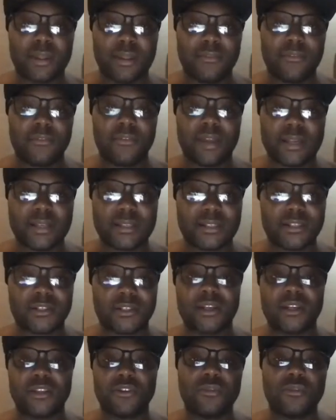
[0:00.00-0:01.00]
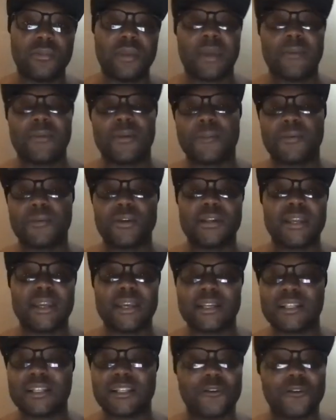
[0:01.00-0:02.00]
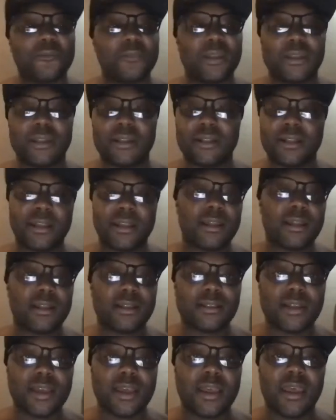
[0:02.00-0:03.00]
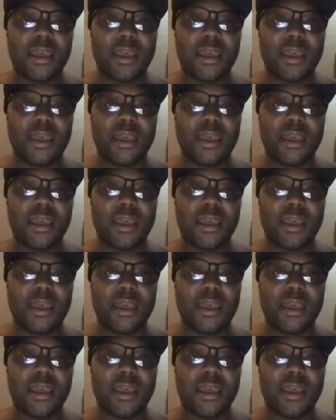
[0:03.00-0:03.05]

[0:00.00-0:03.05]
investor, and you'll be able to predict so many things